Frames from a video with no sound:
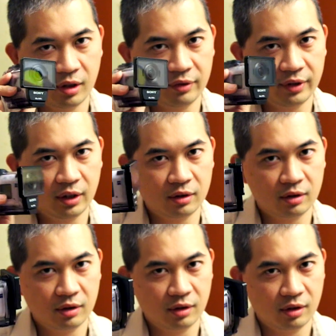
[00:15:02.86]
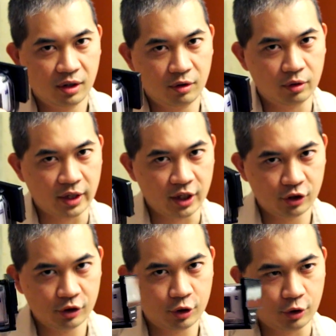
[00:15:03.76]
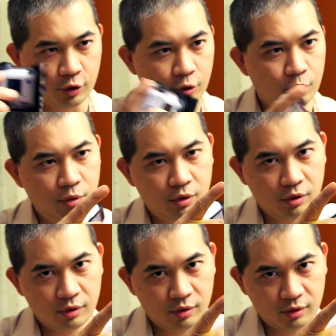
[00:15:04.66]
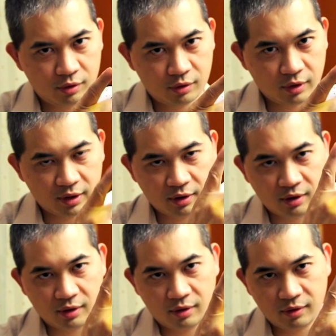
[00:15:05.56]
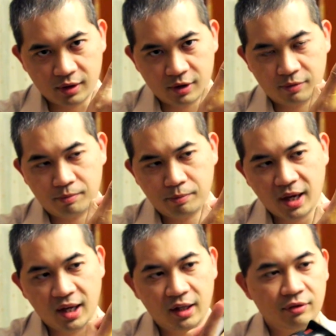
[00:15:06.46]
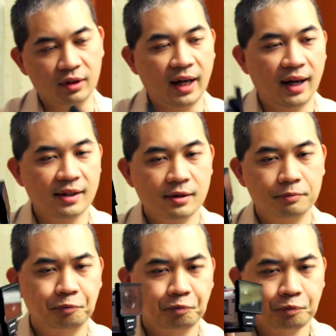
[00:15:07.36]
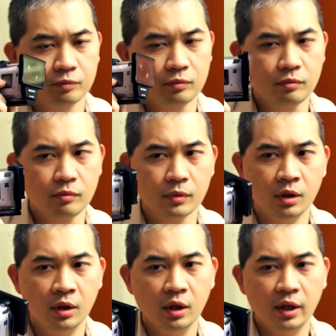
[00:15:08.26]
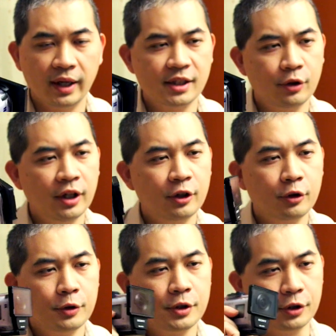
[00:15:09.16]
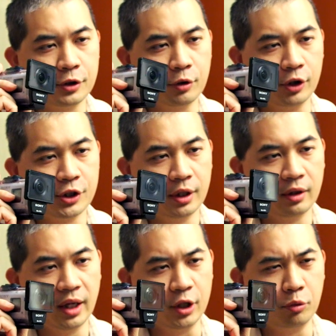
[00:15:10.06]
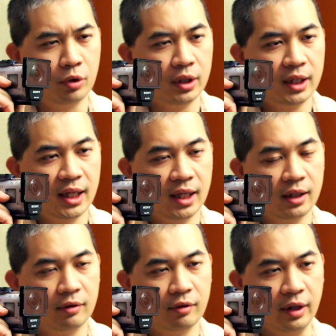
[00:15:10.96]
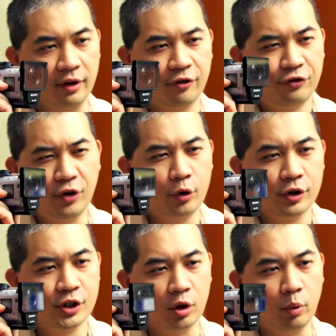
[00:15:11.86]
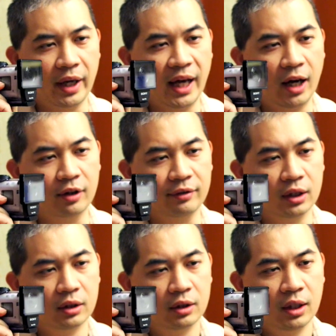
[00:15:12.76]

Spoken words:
of it in relation to like this pane of glass, it's going to introduce a distortion, and you really can't like focus your way out of it.